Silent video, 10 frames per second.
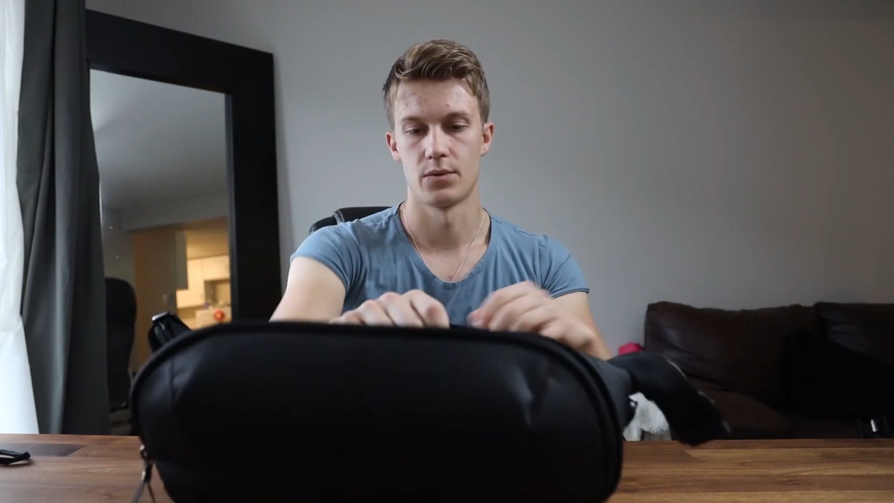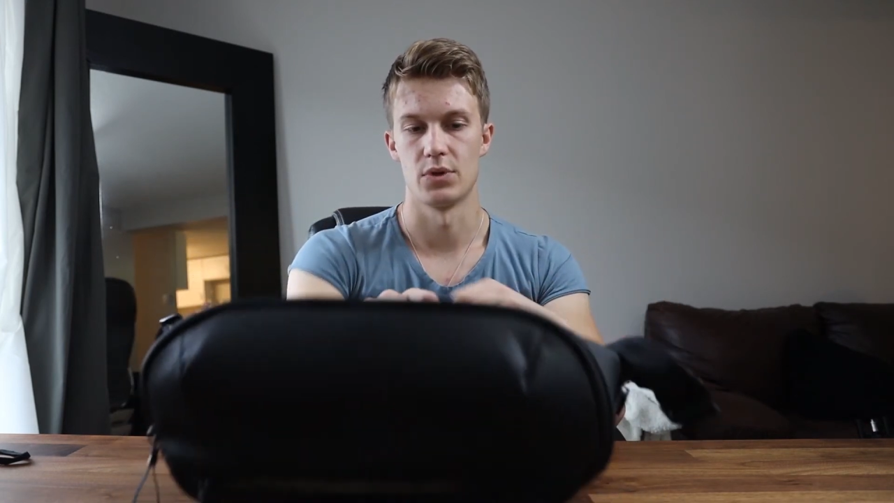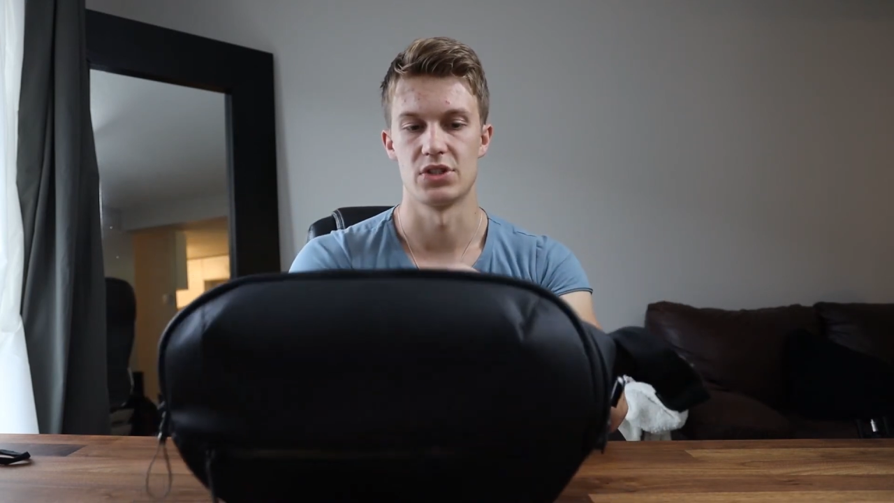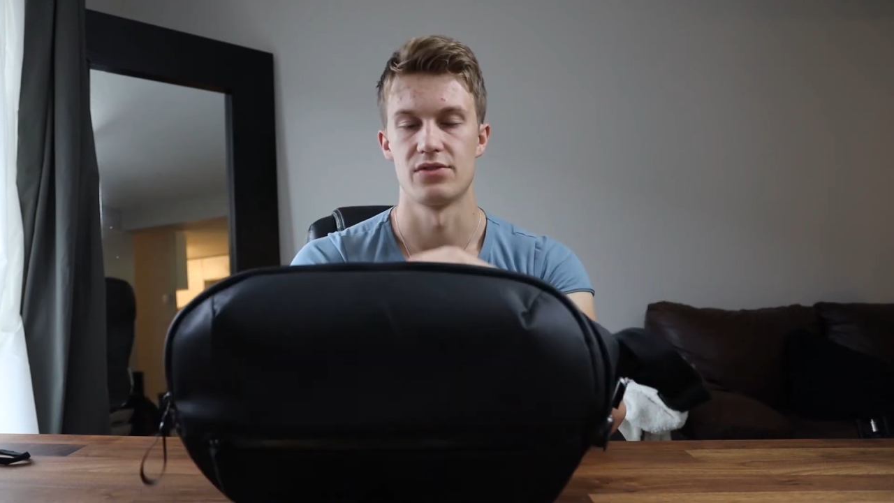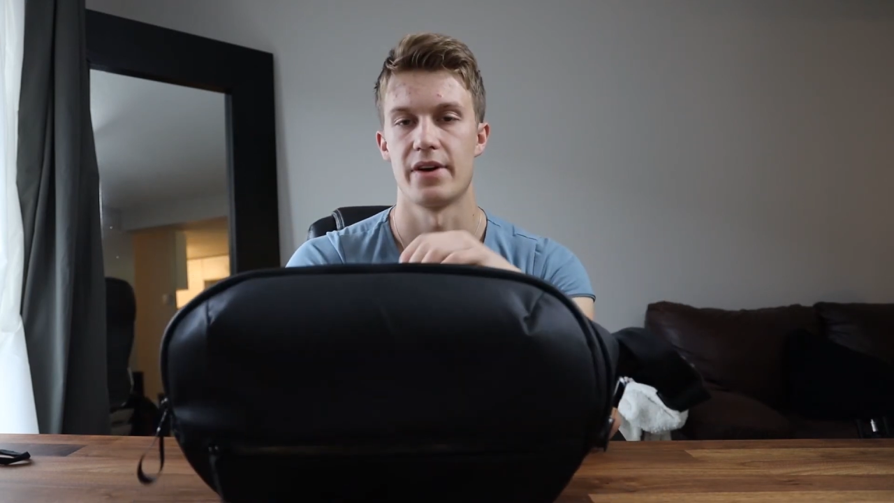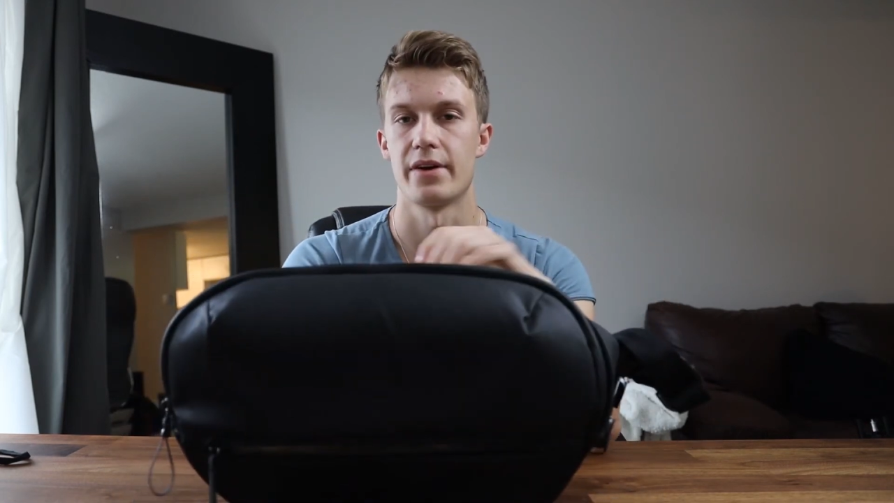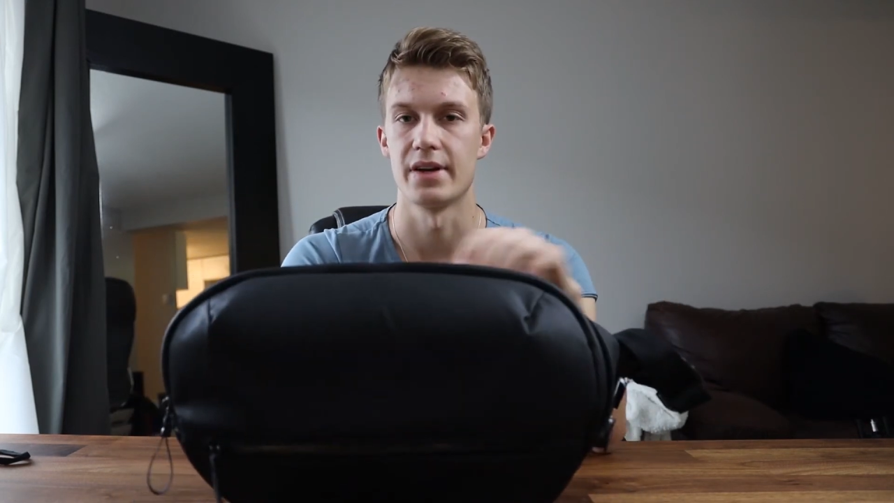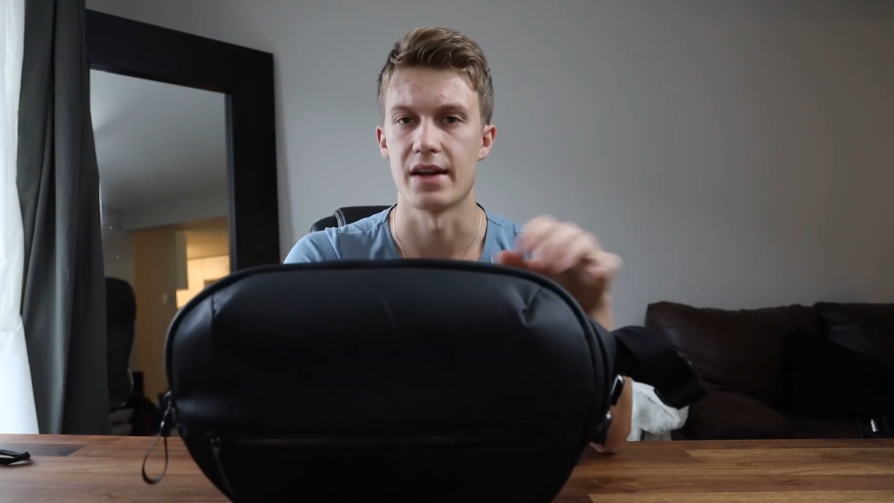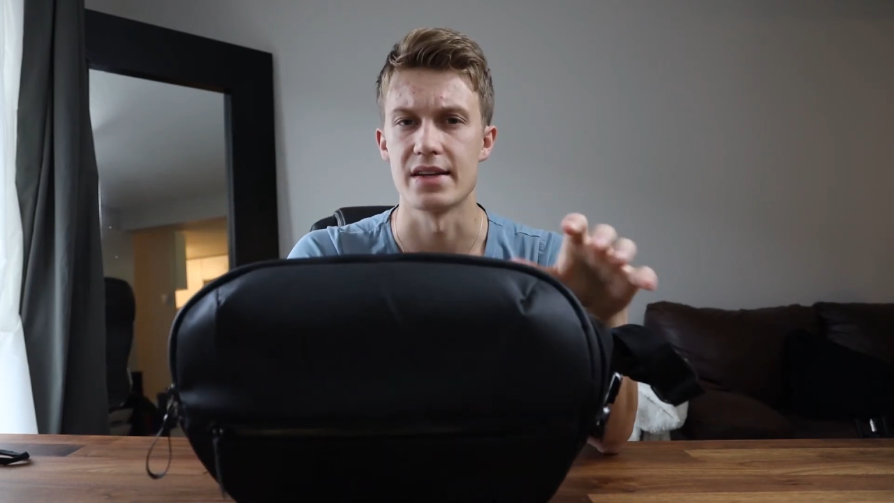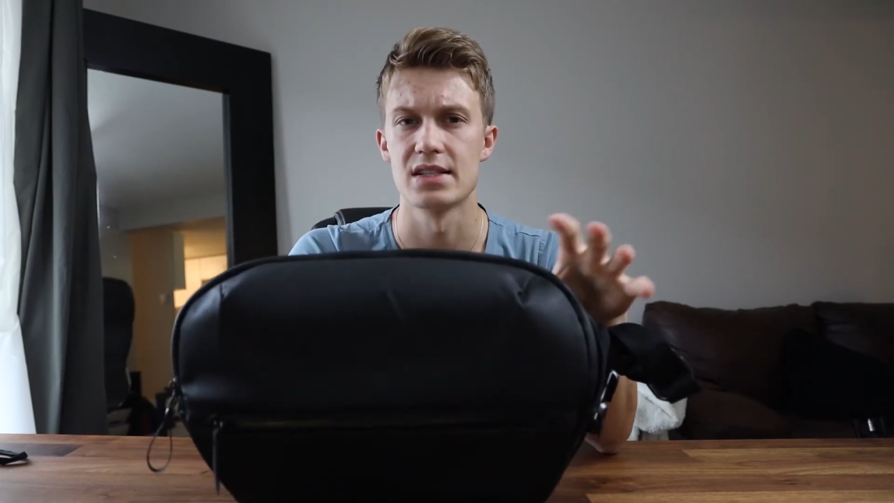which is very
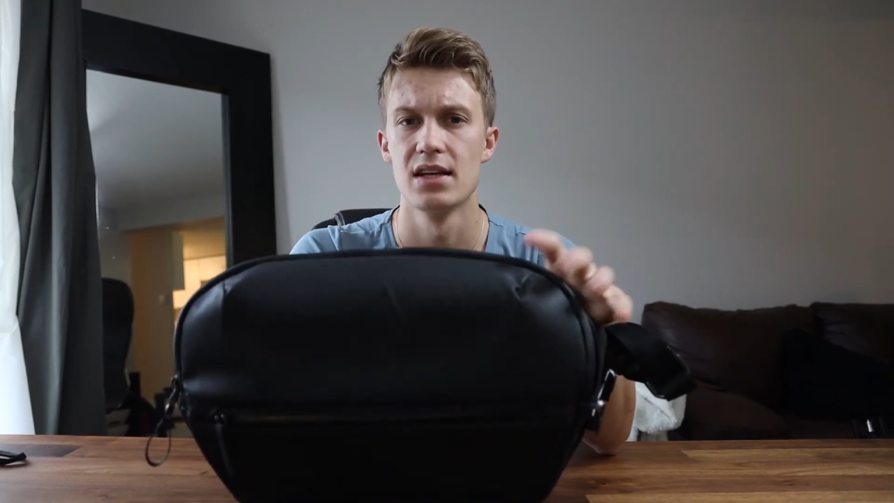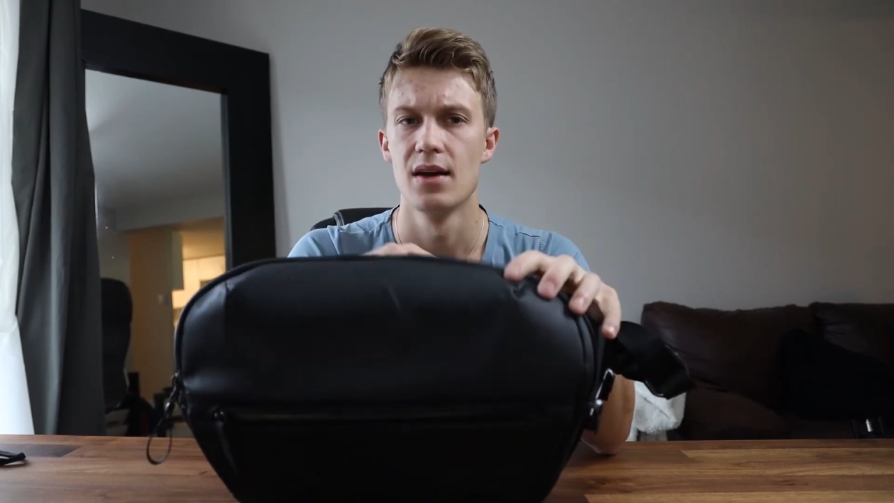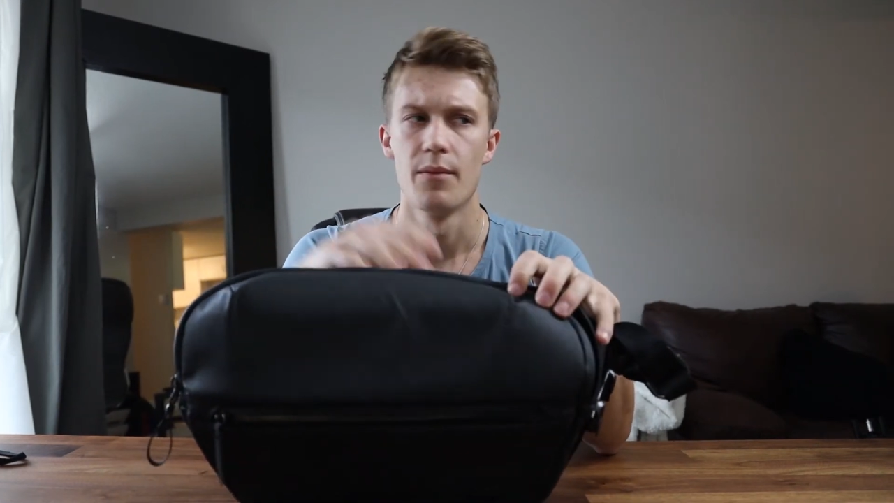nice.